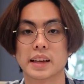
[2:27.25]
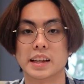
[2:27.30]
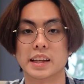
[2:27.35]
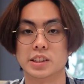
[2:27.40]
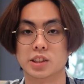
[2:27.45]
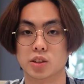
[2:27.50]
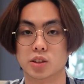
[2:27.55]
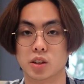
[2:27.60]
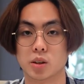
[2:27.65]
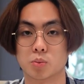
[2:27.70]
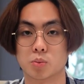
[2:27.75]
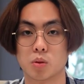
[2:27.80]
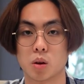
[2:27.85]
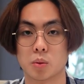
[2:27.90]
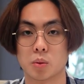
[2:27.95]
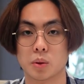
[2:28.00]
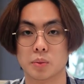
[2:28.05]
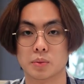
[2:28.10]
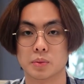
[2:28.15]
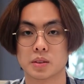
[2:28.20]
engineering
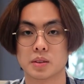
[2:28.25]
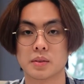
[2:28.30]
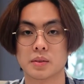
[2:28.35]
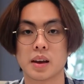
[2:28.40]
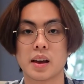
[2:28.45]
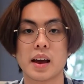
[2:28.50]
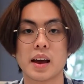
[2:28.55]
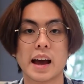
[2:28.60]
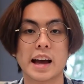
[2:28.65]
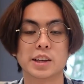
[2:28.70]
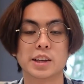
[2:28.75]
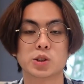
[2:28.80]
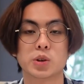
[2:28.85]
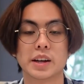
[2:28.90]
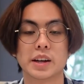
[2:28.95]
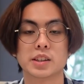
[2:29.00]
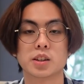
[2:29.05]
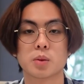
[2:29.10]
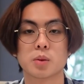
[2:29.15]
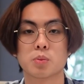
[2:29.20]
problems and
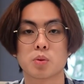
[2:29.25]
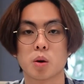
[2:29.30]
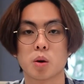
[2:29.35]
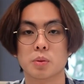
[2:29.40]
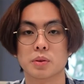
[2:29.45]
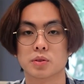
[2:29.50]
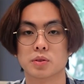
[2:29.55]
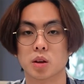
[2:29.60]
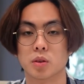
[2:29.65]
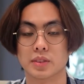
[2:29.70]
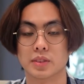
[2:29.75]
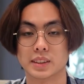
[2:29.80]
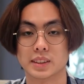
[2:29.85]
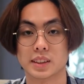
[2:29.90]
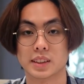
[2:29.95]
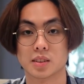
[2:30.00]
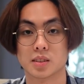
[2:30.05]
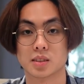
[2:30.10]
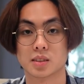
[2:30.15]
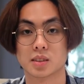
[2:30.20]
train your problem-solving
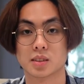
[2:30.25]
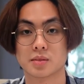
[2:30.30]
skills.